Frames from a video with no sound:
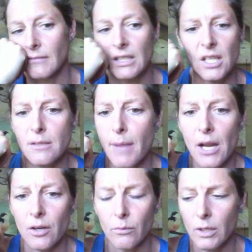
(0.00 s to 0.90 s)
It doesn't
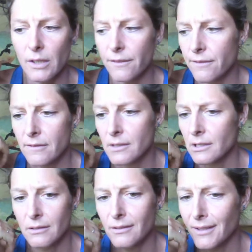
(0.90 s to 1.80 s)
matter. What if
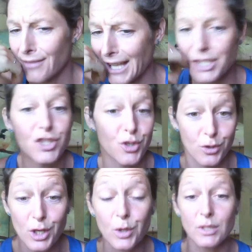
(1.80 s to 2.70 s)
that's
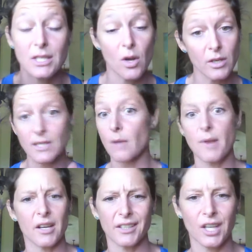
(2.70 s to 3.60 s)
true? See, notice how I'm
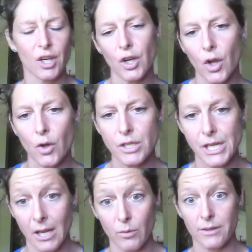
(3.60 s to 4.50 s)
not going to
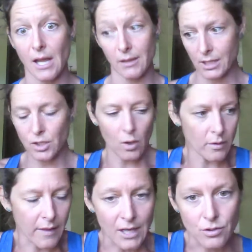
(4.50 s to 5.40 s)
negotiate with that. Let's go
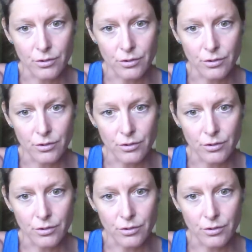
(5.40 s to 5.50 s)
to that